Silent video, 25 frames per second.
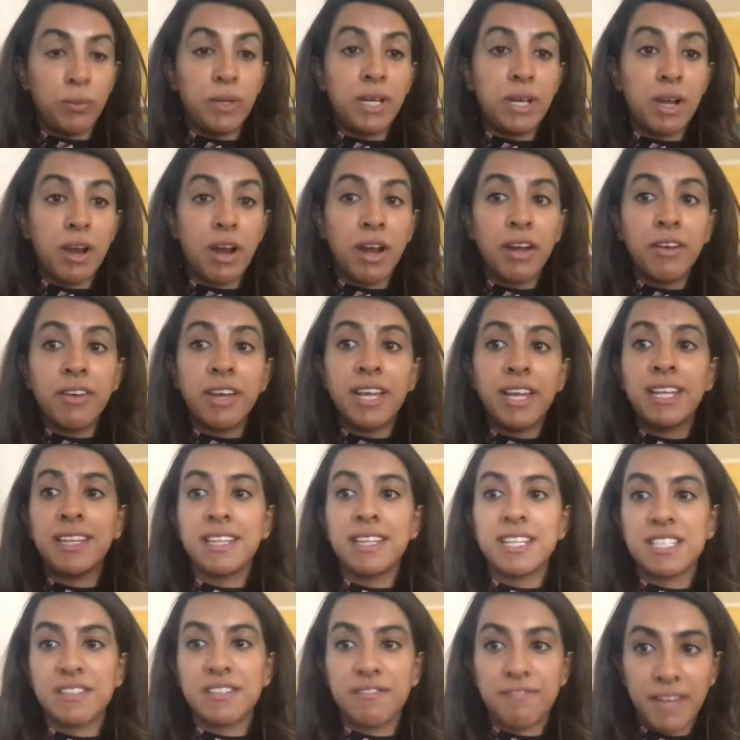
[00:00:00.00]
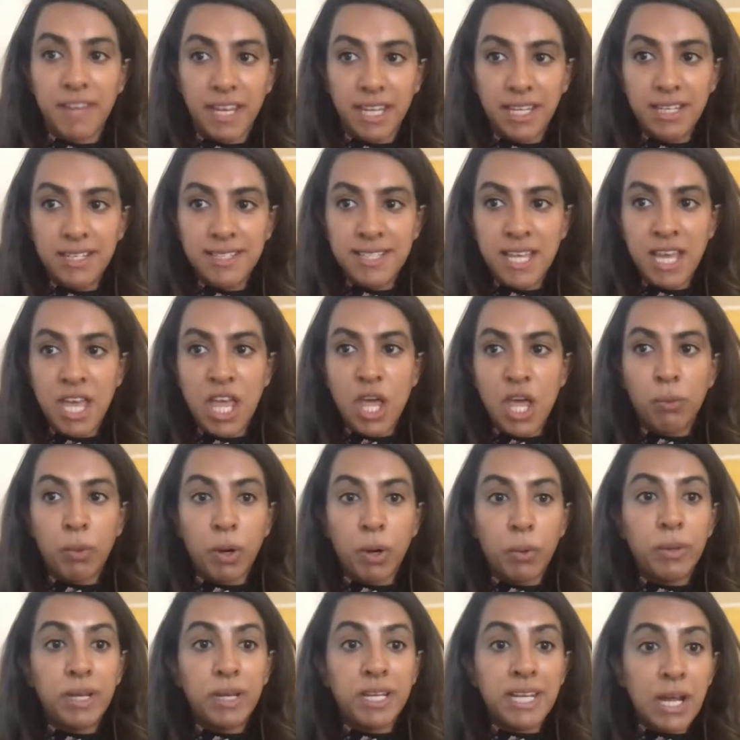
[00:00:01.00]
we are in this phase
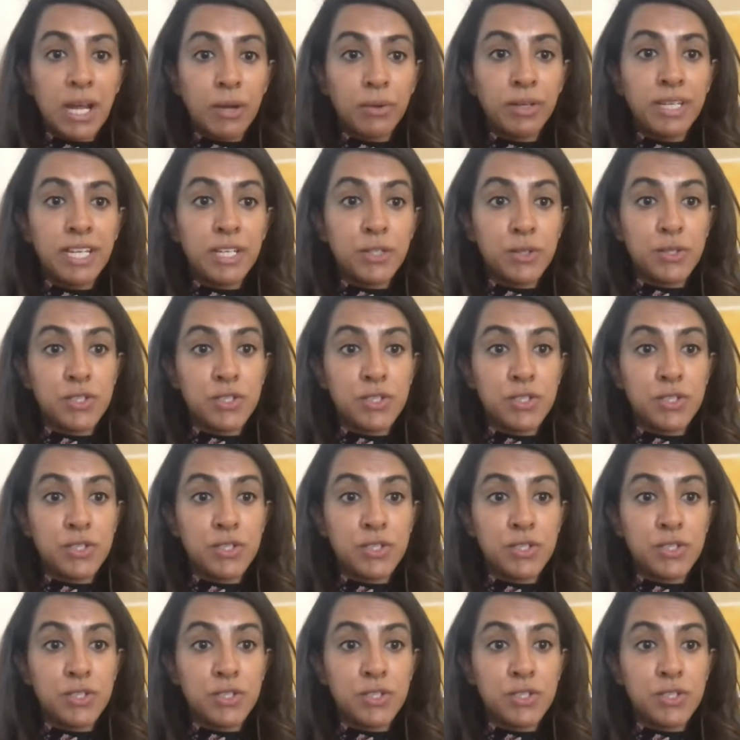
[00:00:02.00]
where we now need